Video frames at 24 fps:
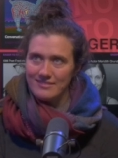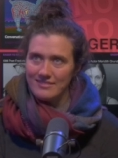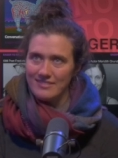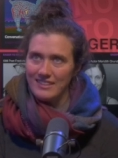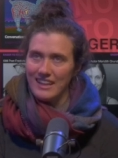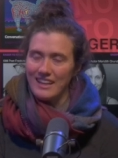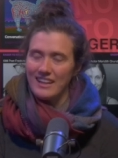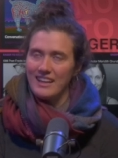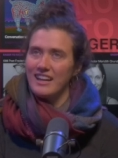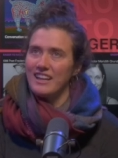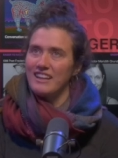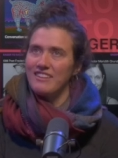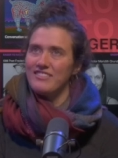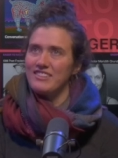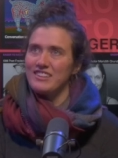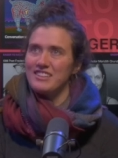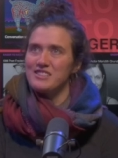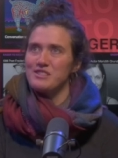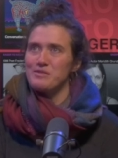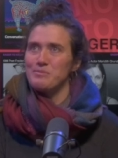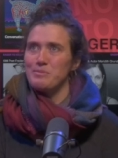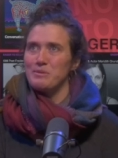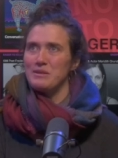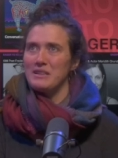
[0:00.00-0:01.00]
that kind of
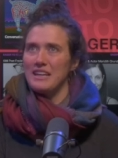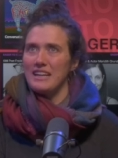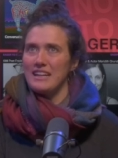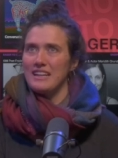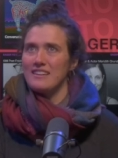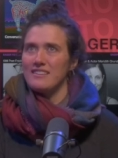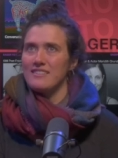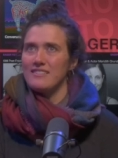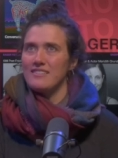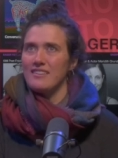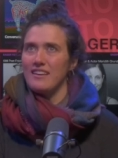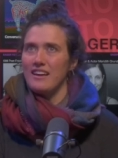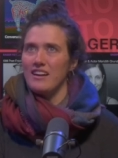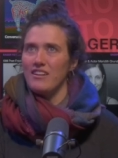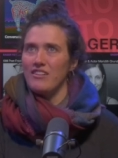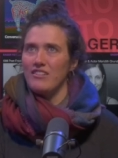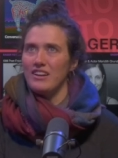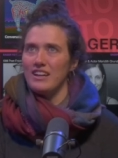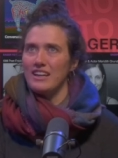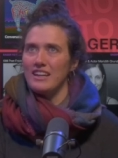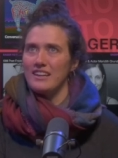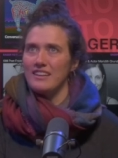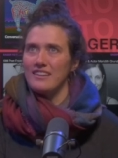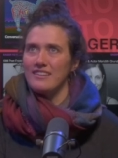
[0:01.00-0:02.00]
explains how
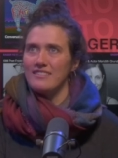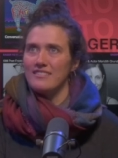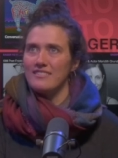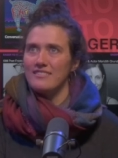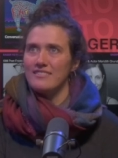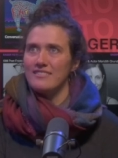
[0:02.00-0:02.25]
I